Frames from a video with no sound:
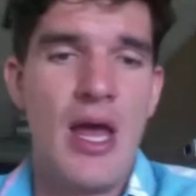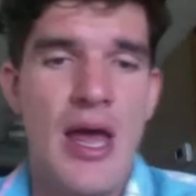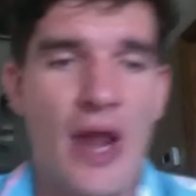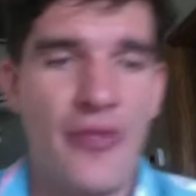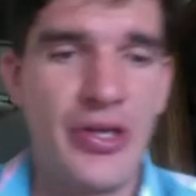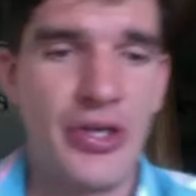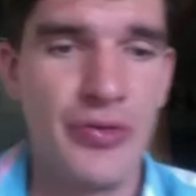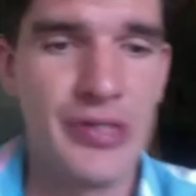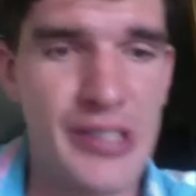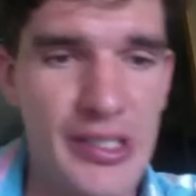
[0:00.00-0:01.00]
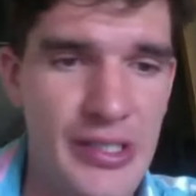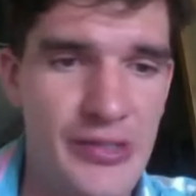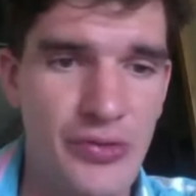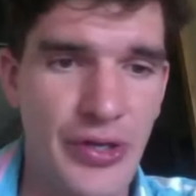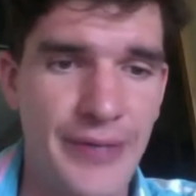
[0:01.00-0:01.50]
I don't think UNC is
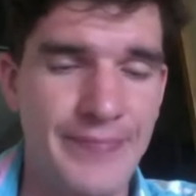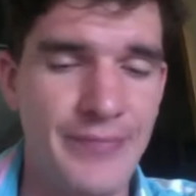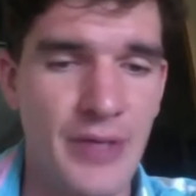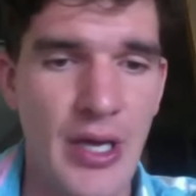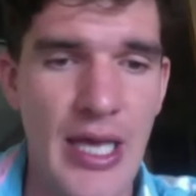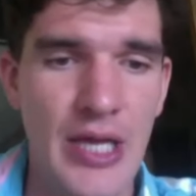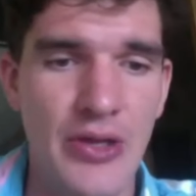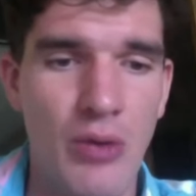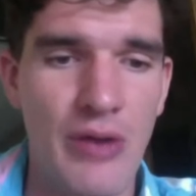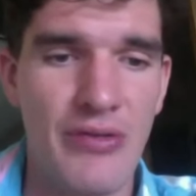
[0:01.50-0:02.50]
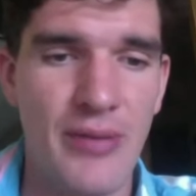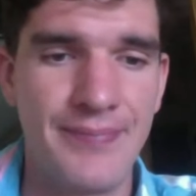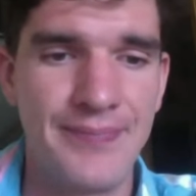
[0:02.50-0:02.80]
really in there with them.